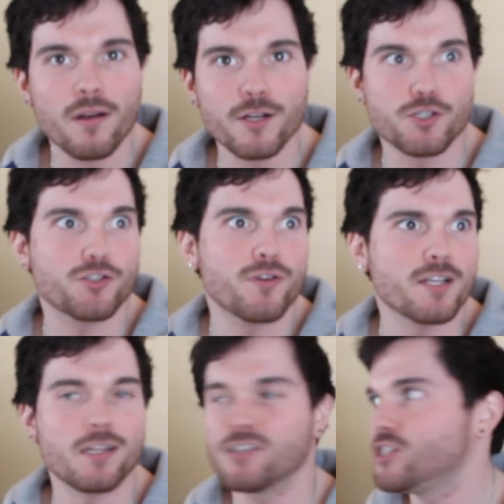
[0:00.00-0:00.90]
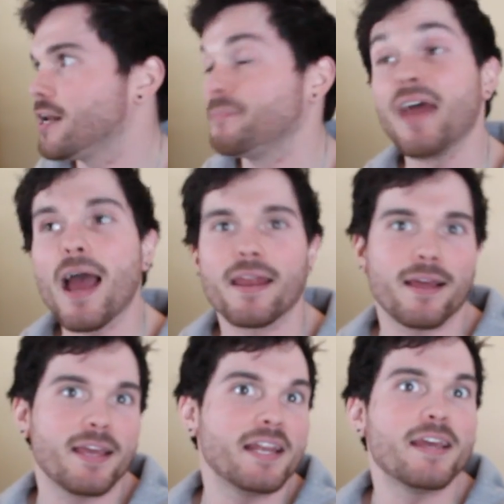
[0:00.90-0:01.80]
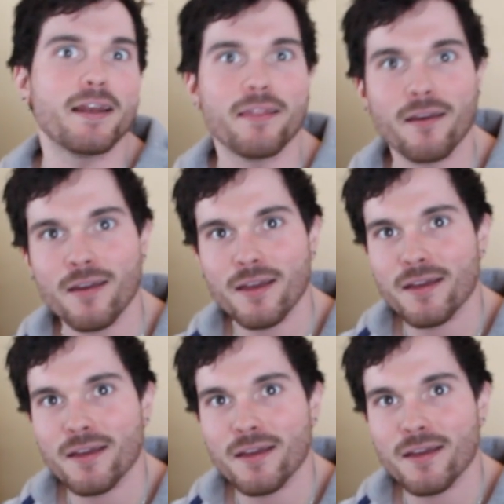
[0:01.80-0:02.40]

because you're stressed, like, shit, I'm dieting, I can't eat anything.